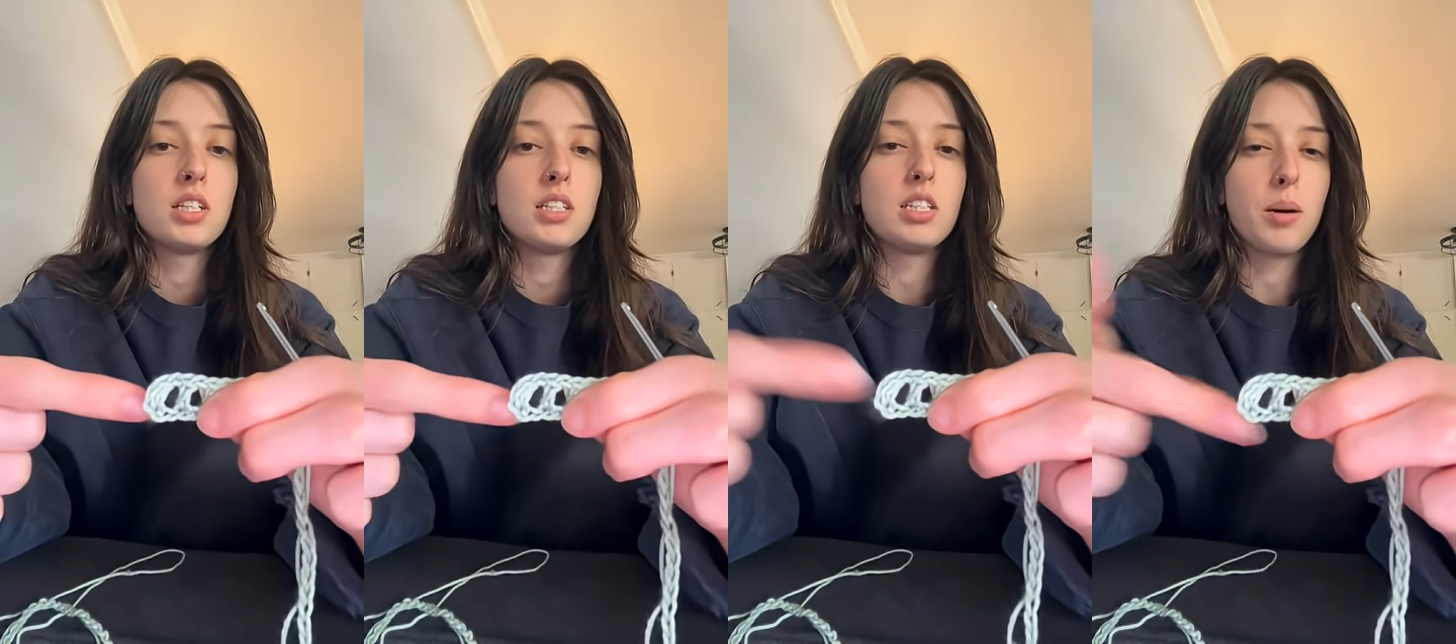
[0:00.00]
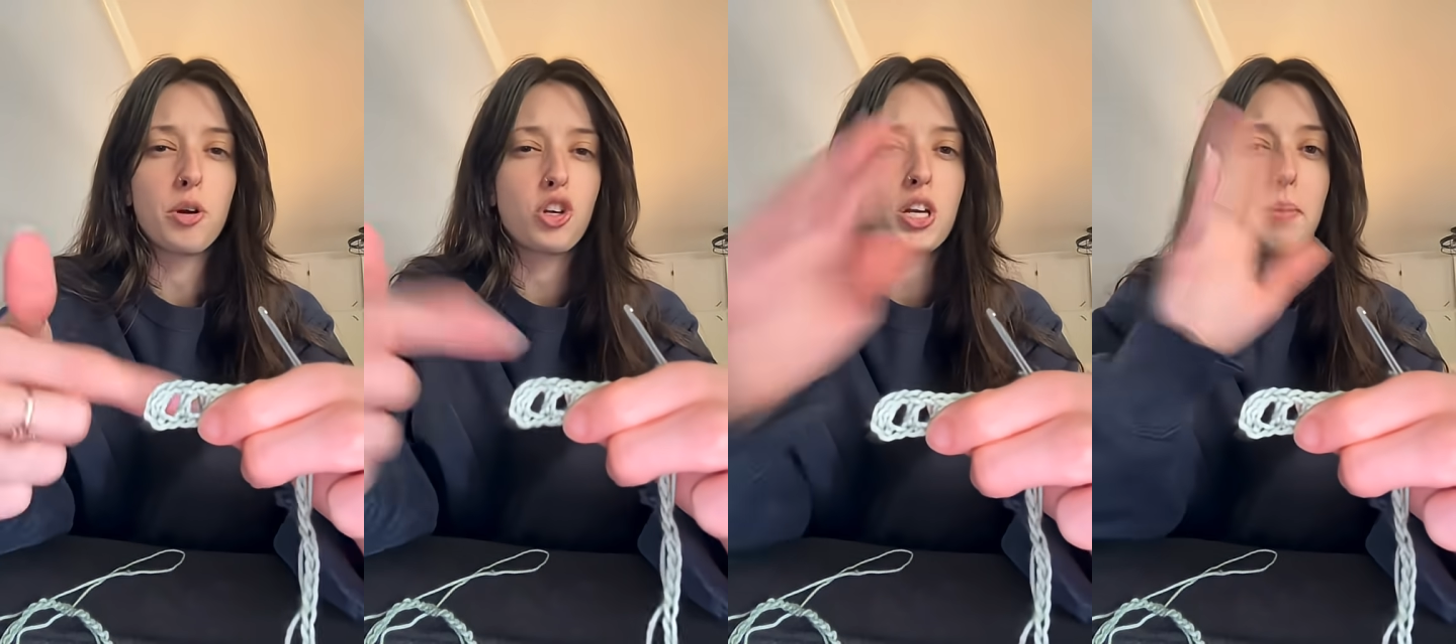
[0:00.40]
double
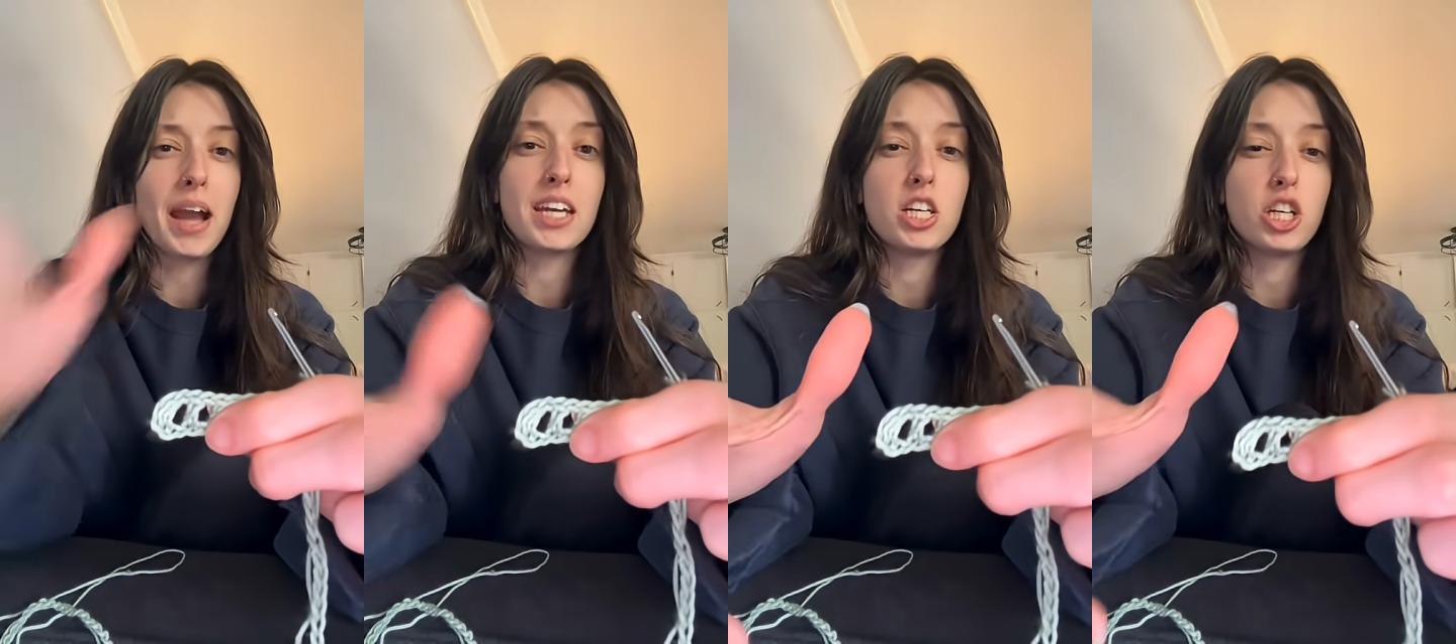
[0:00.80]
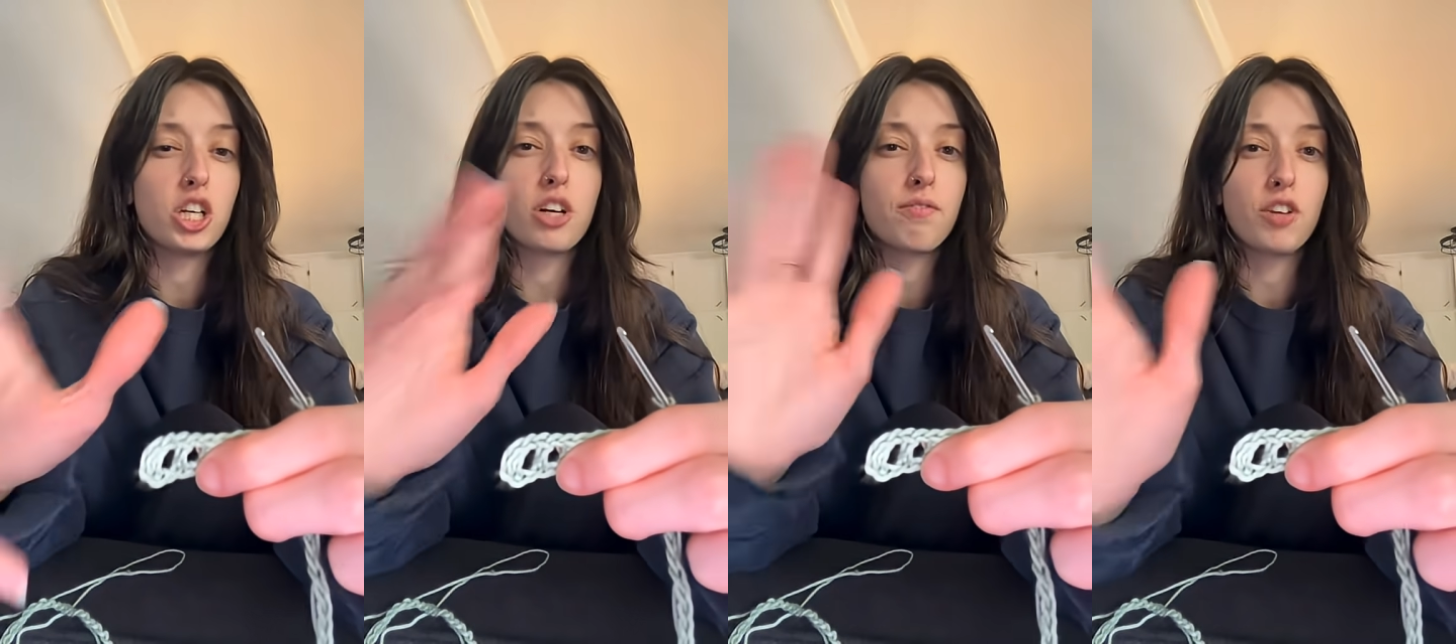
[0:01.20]
crochet back into
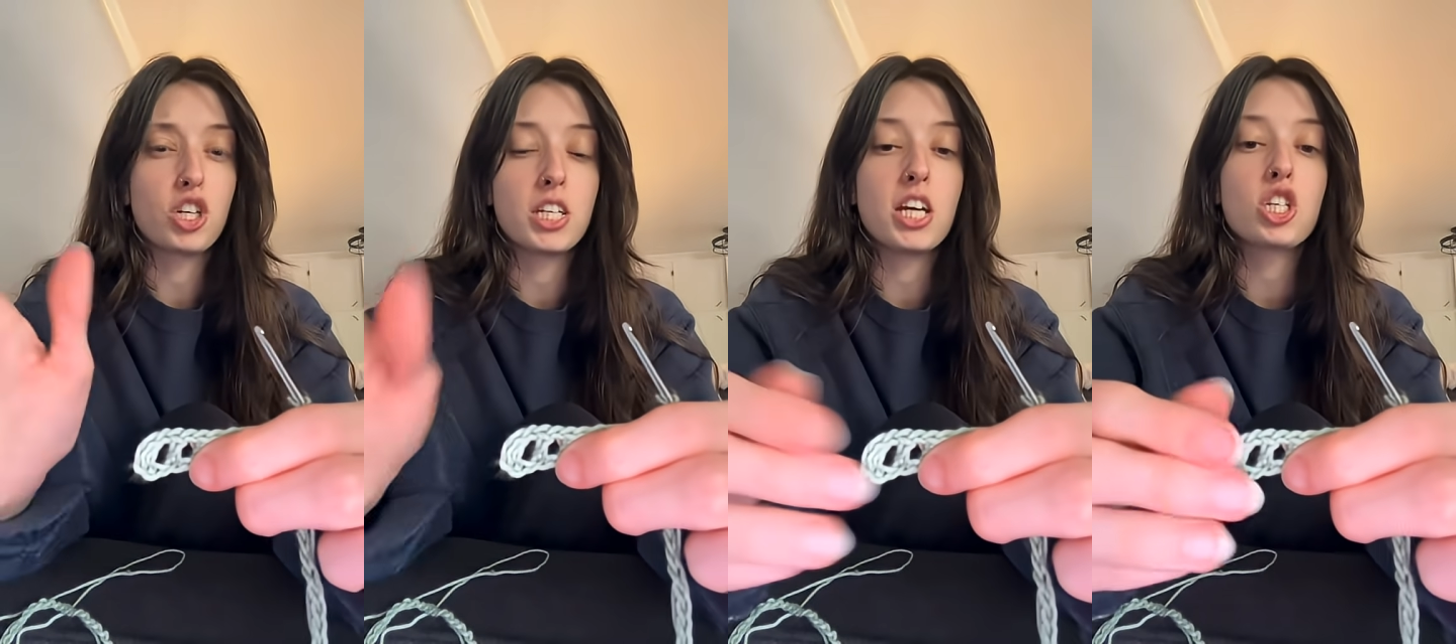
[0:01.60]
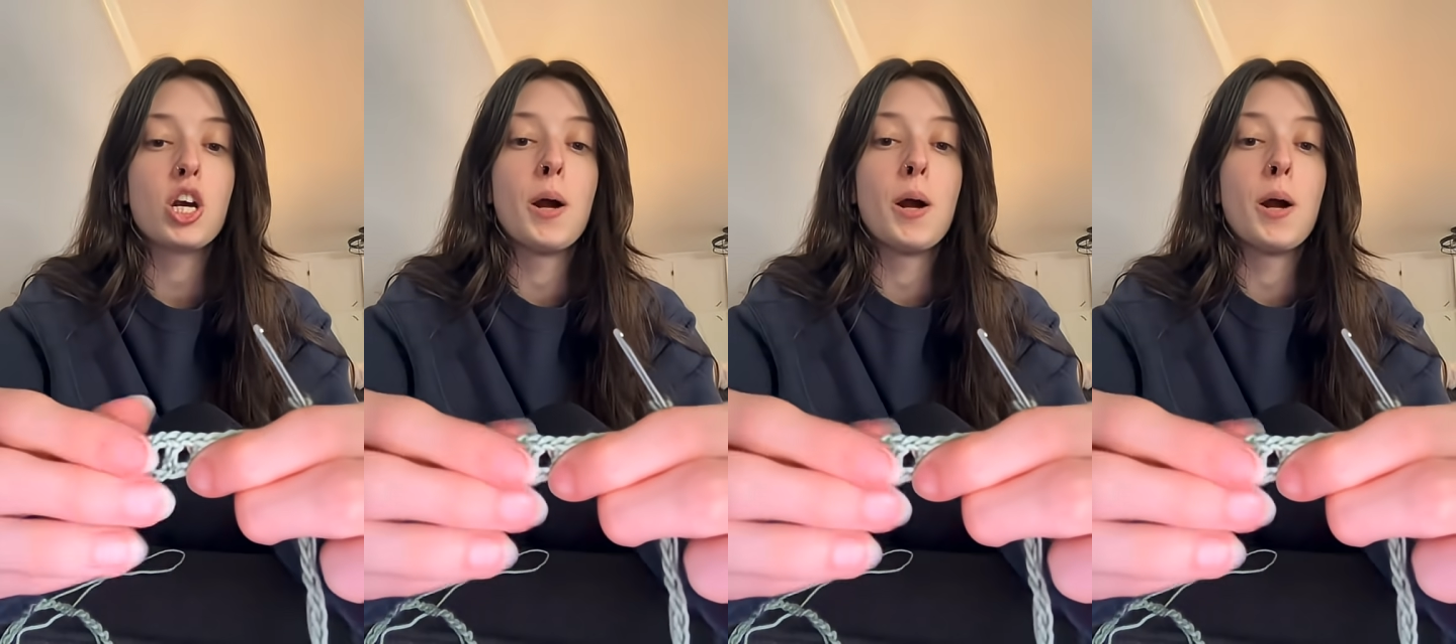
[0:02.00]
your first stitch,